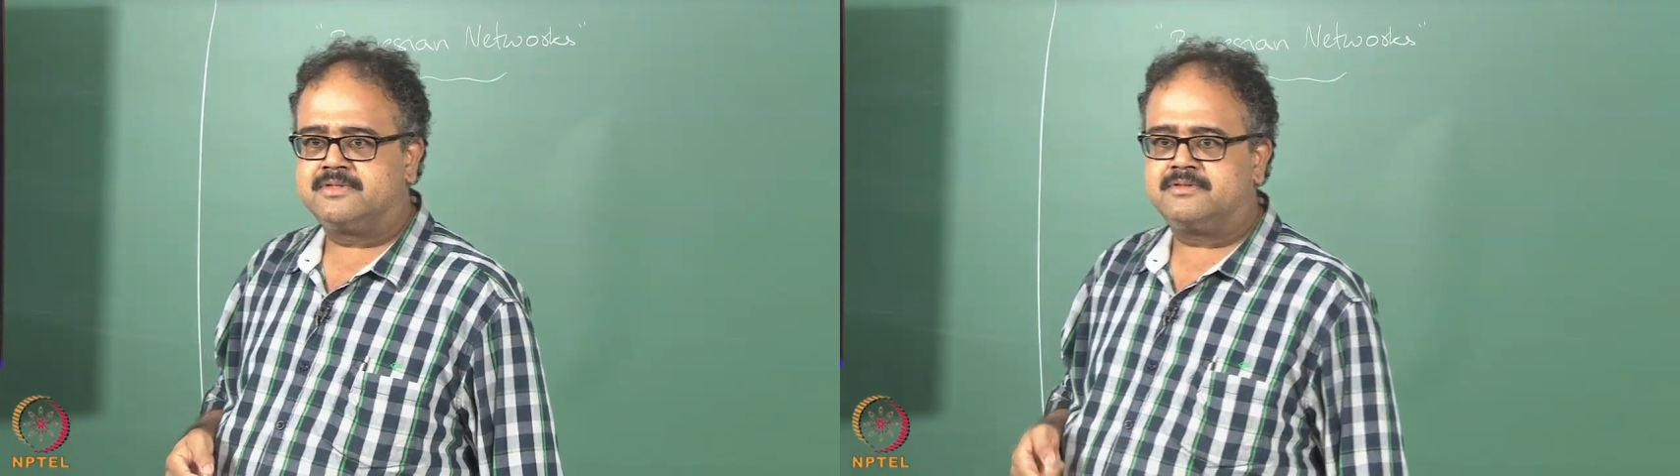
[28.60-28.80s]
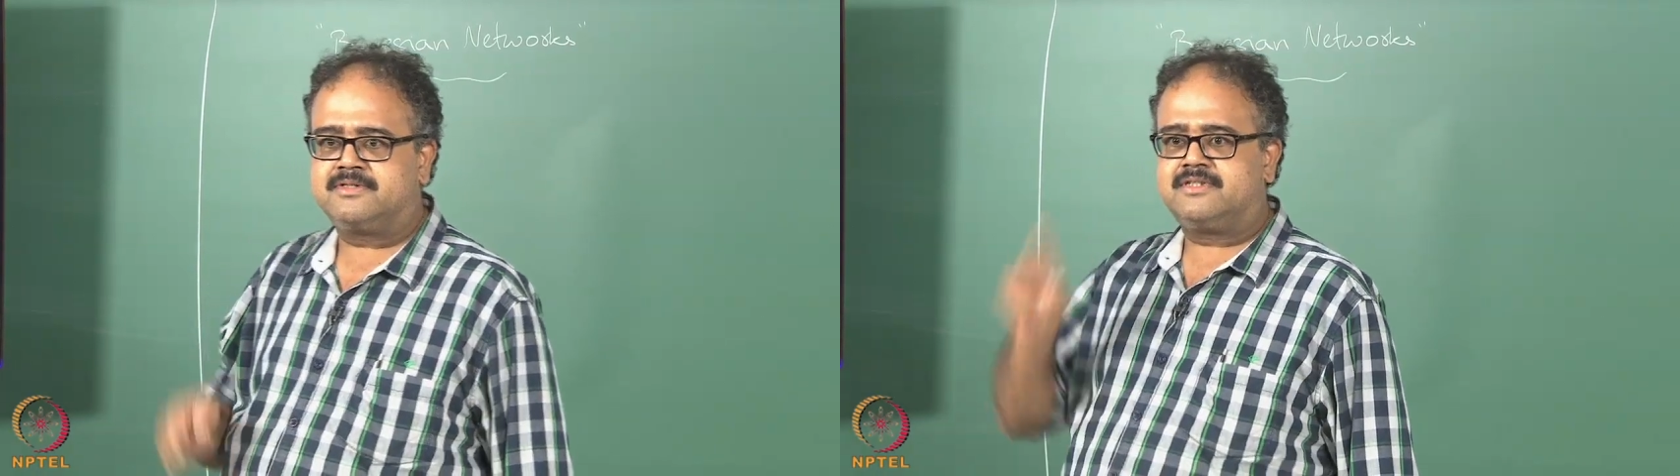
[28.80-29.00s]

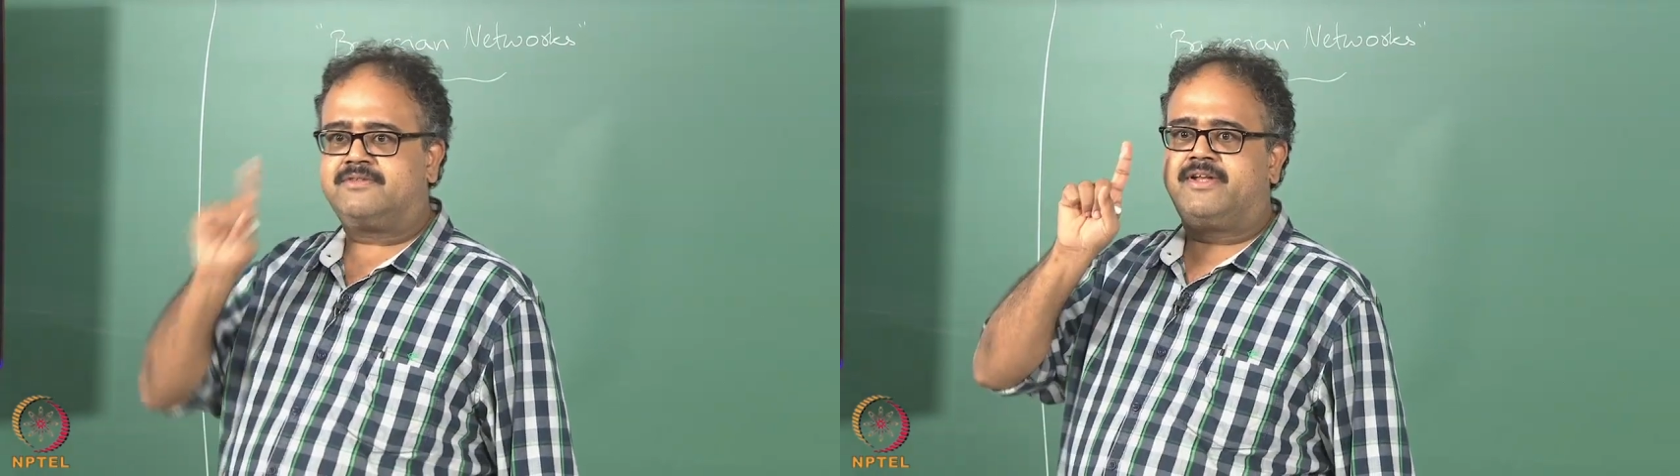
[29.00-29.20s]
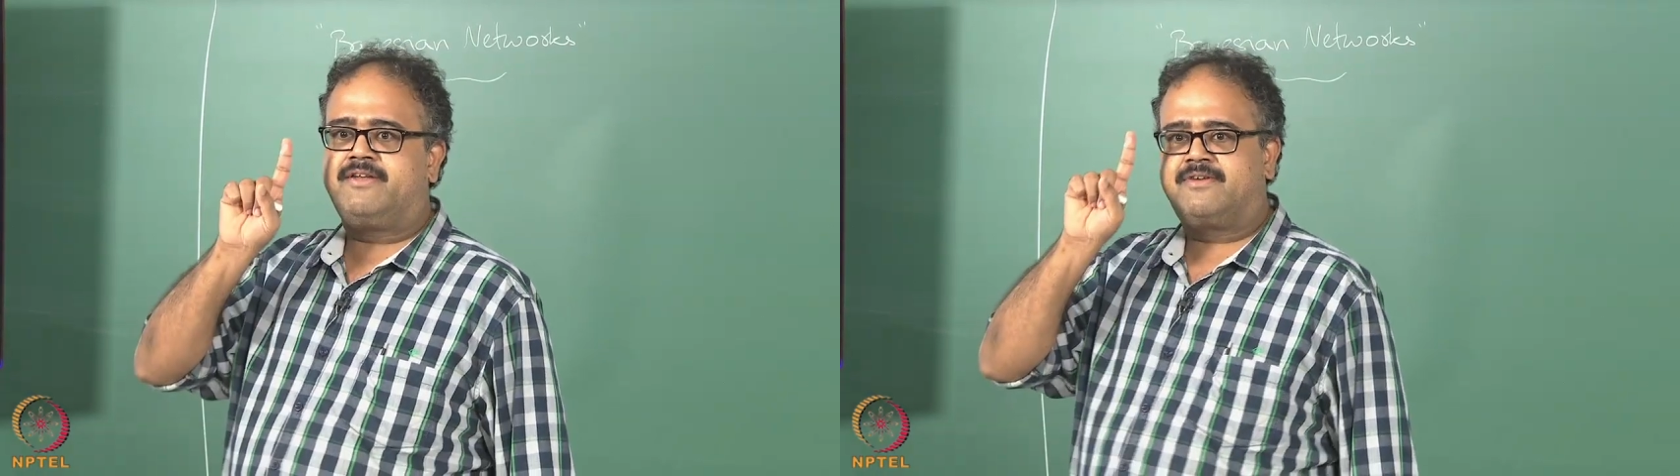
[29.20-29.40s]
This is the
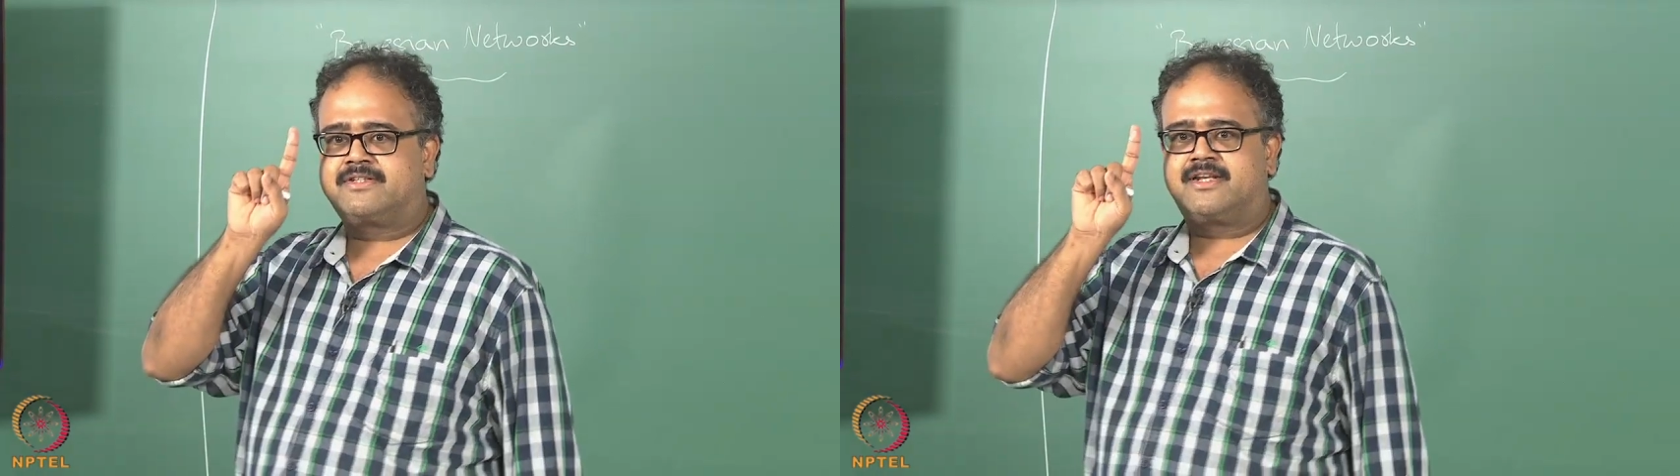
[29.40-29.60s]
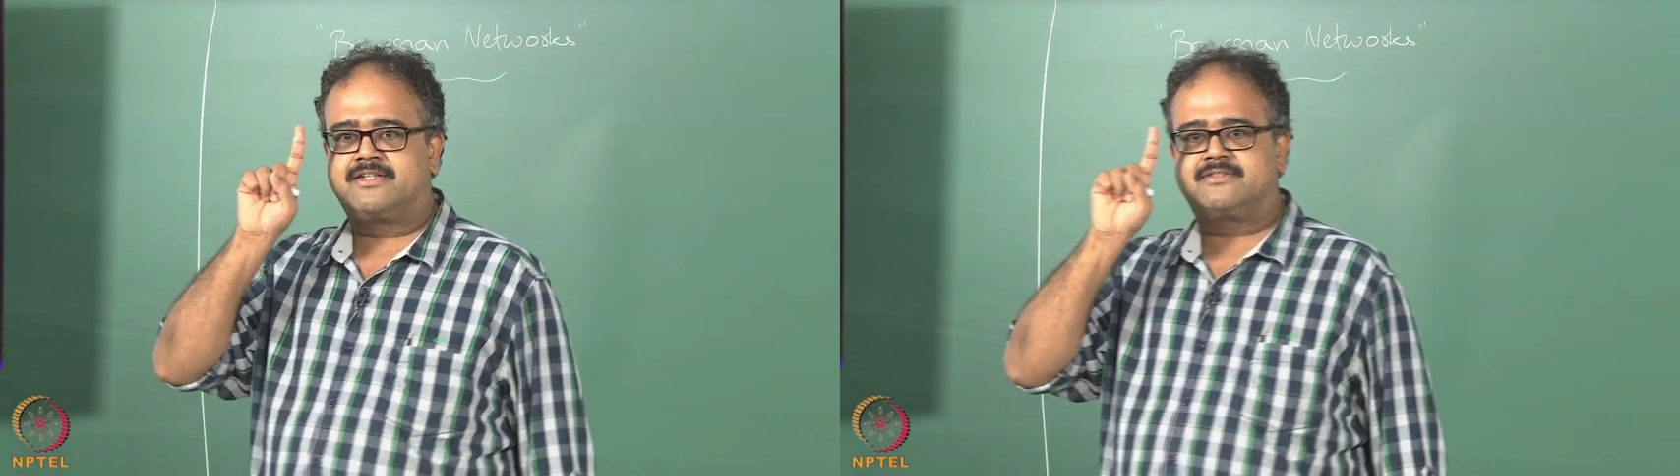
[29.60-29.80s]
very
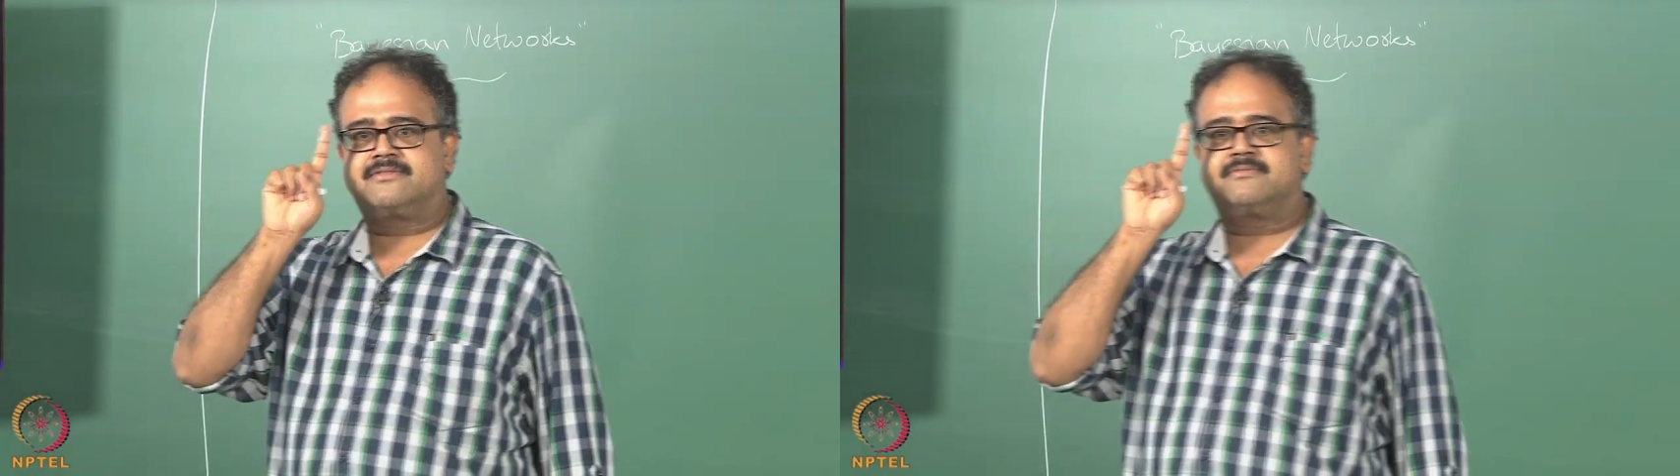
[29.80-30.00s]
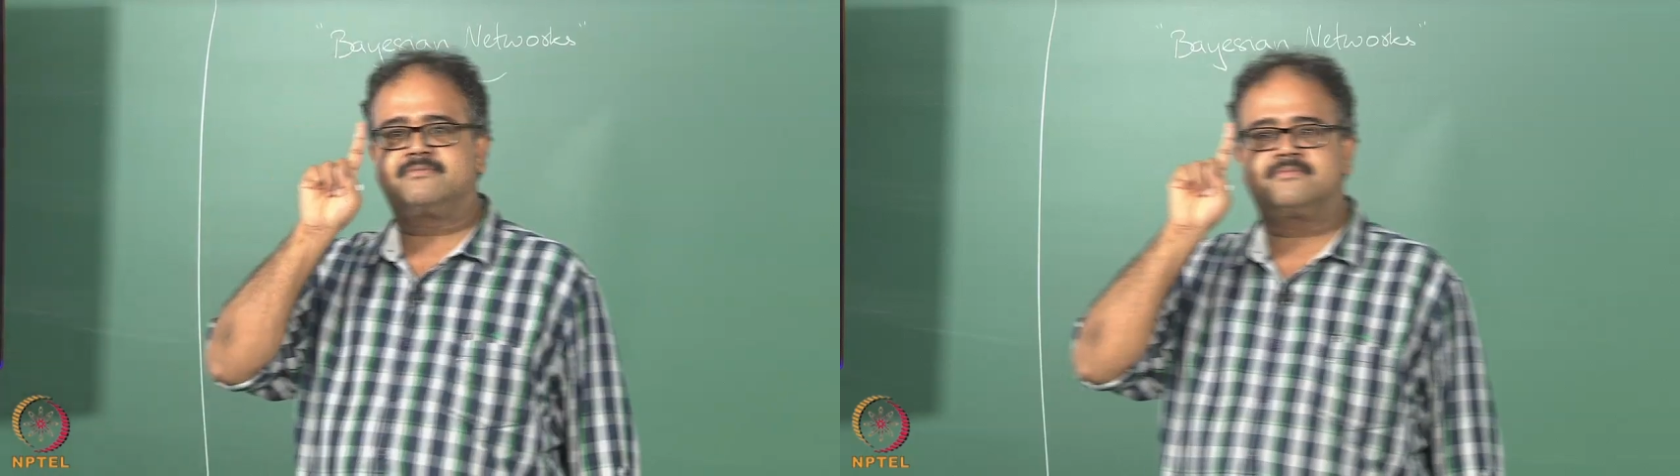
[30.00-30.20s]
first class
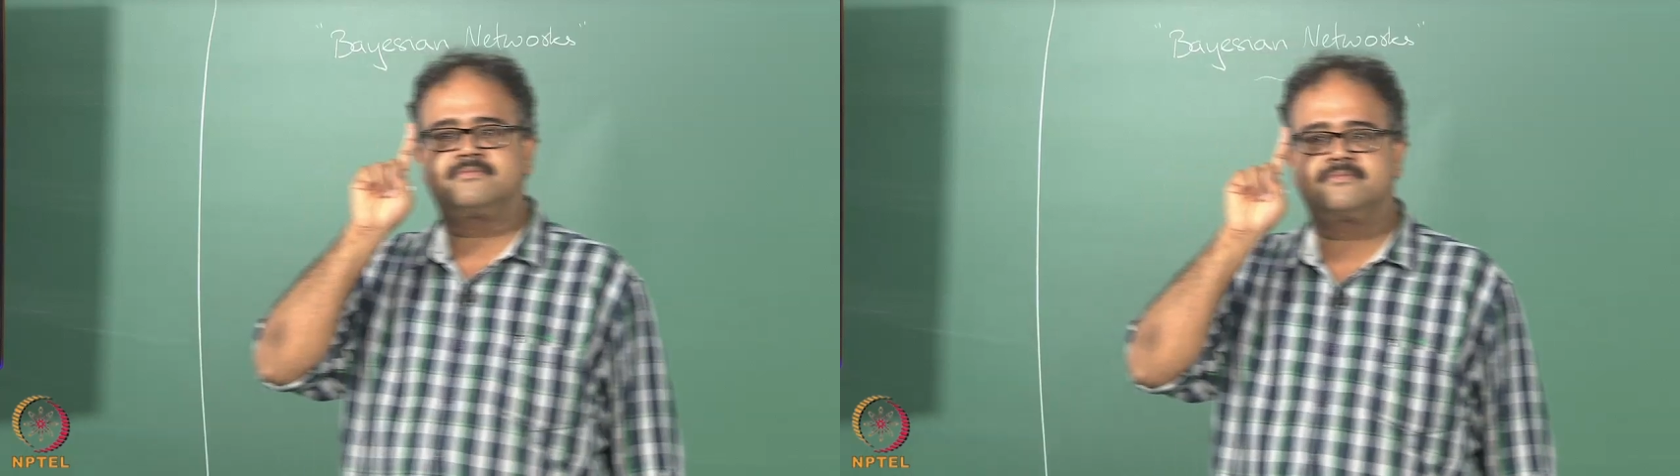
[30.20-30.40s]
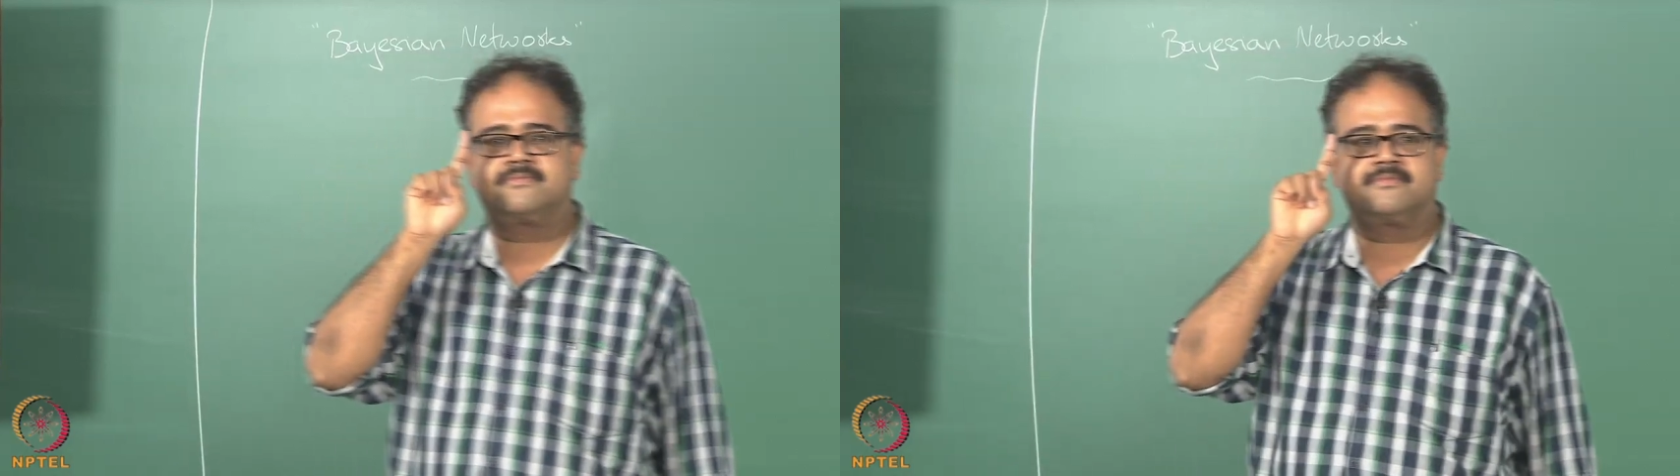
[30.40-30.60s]

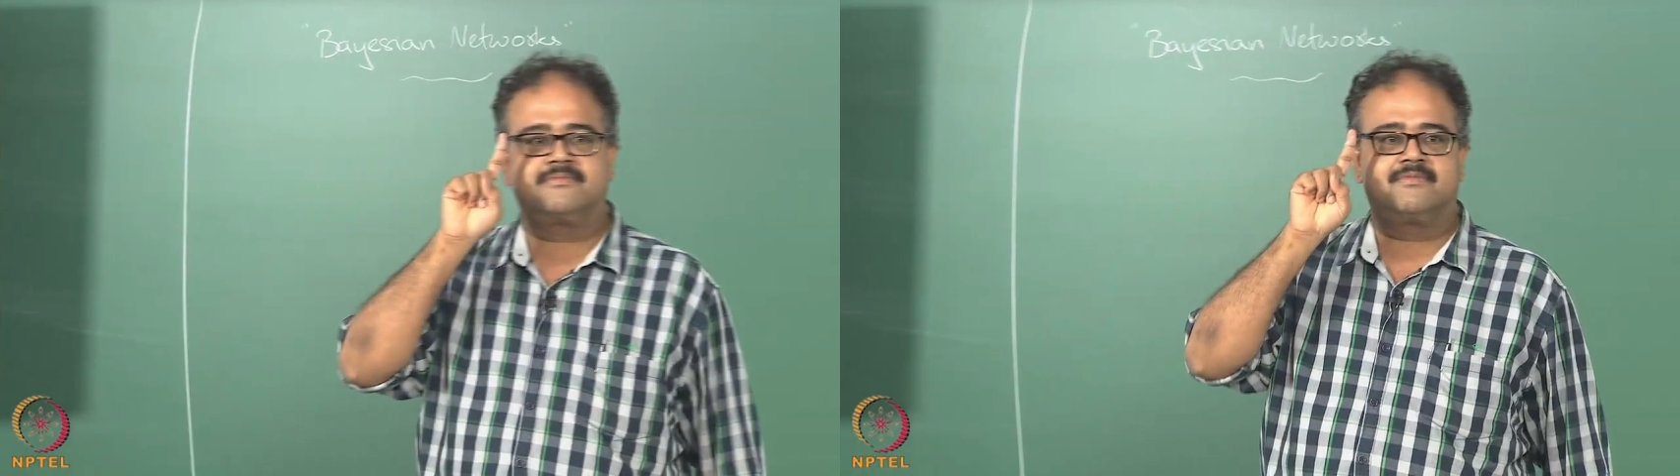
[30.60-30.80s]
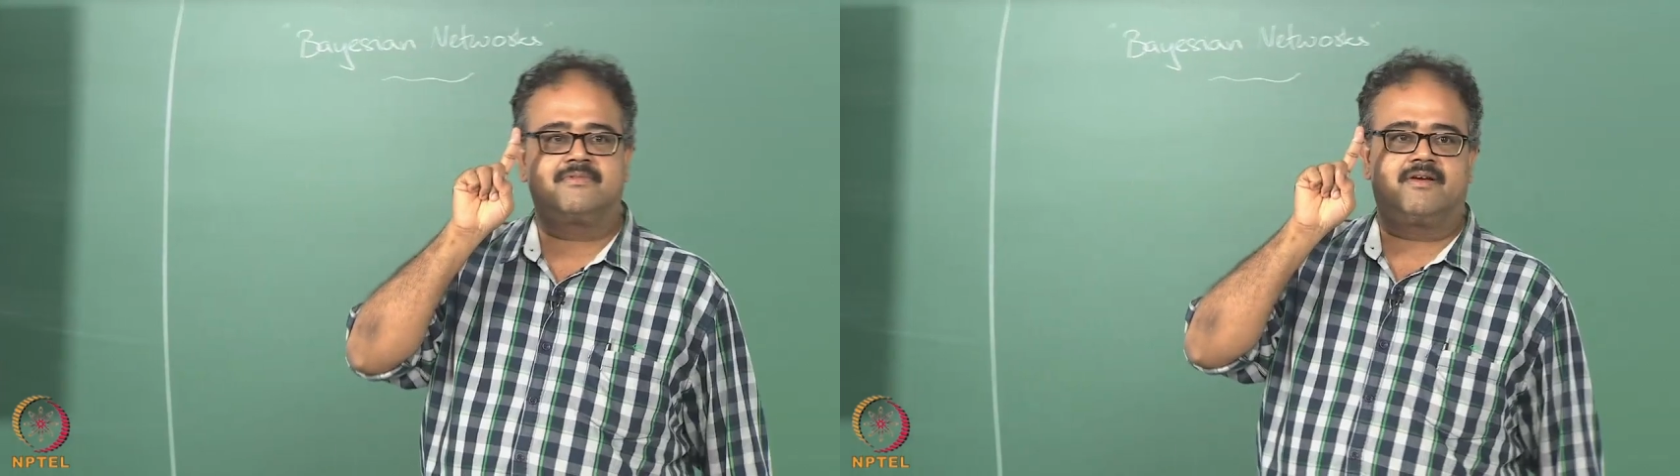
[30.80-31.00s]

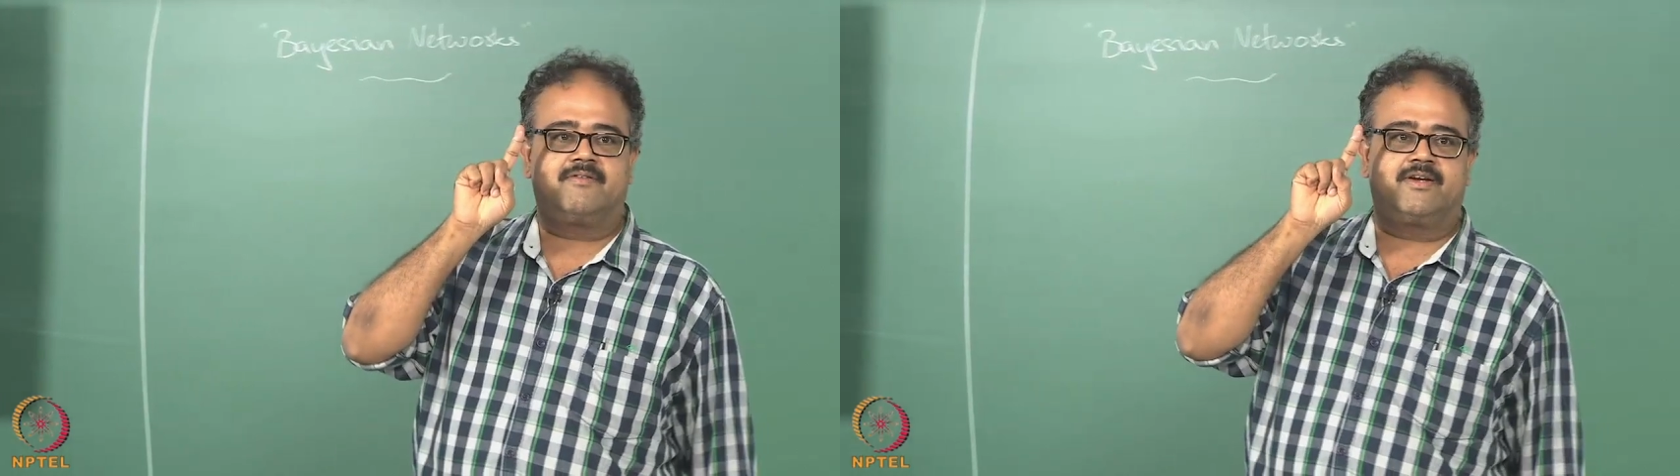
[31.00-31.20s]
when